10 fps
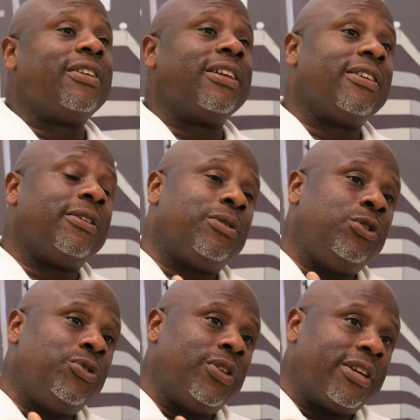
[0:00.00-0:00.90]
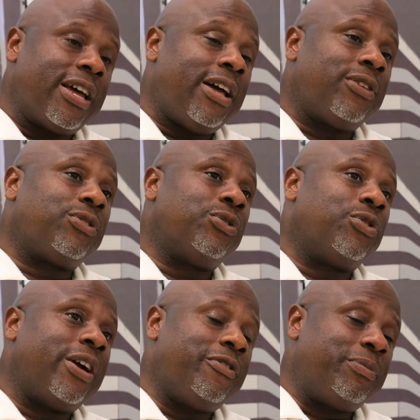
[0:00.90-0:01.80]
started using cars to
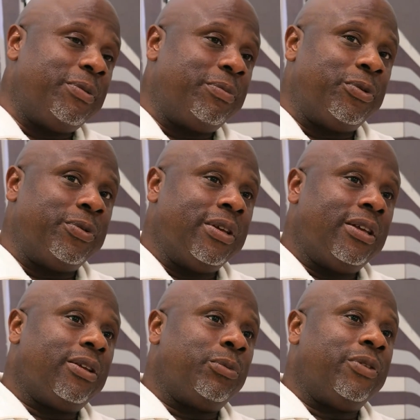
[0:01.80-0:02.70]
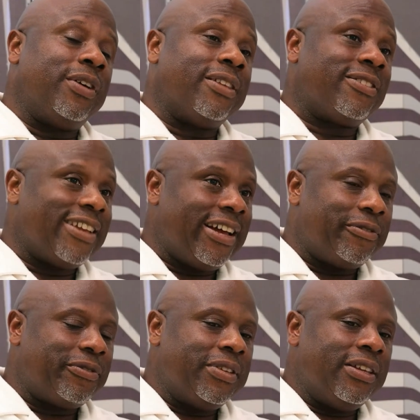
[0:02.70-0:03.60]
drive people with her
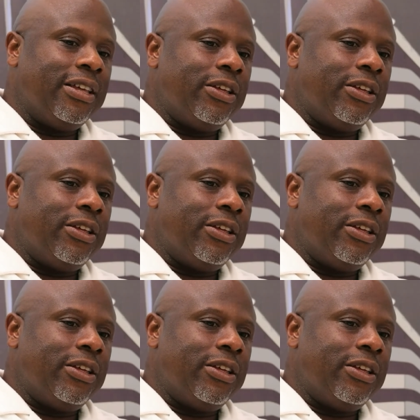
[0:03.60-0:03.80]
staff.